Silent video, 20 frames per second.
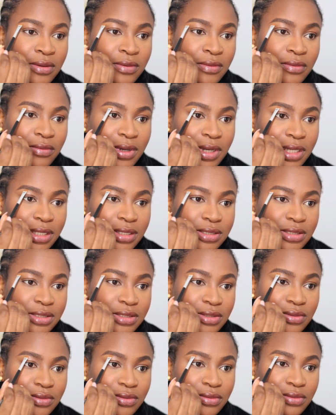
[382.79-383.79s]
right?
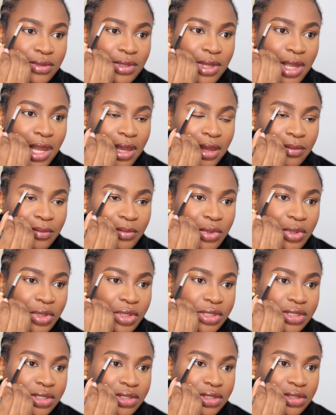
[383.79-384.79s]
So I'm going
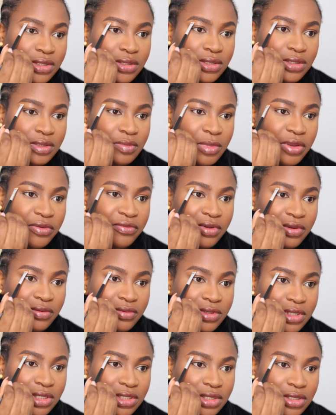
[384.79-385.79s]
to just use my
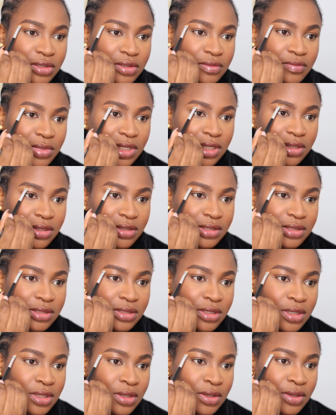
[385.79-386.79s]
foundation because
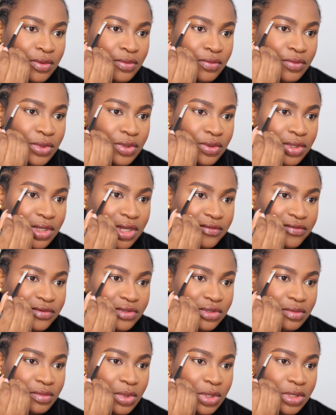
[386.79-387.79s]
we don't have
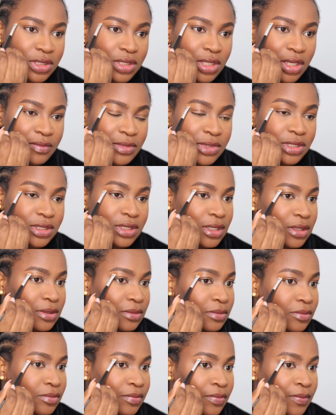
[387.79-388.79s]
so much time today.
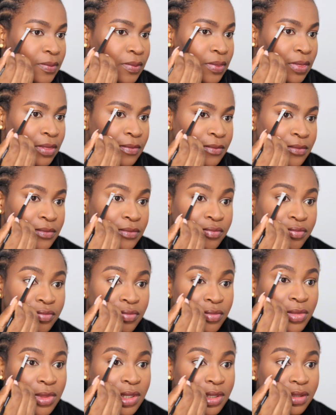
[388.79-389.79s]

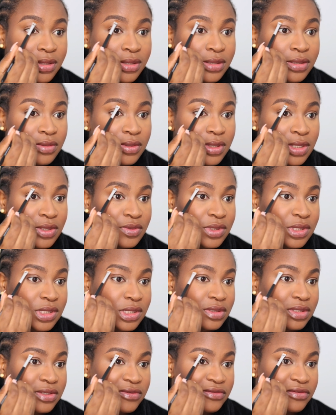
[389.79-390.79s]
So it will
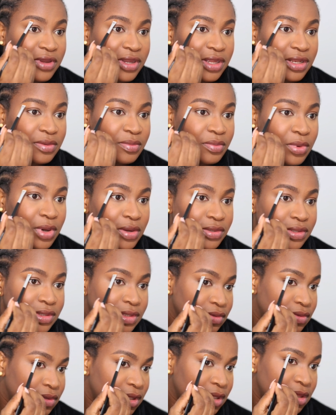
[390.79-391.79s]
still define the brows.
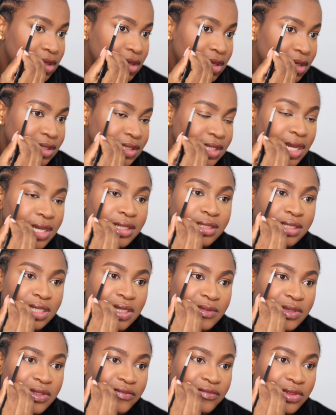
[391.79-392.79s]
The only thing is that in
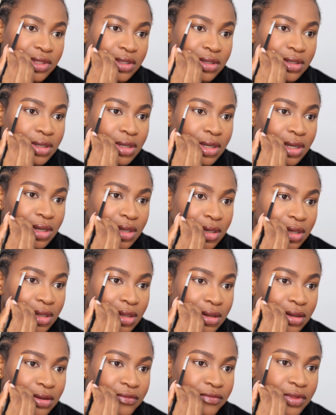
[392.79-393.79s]
terms of the color
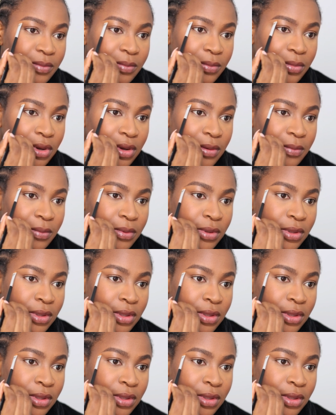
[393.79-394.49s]
of the pop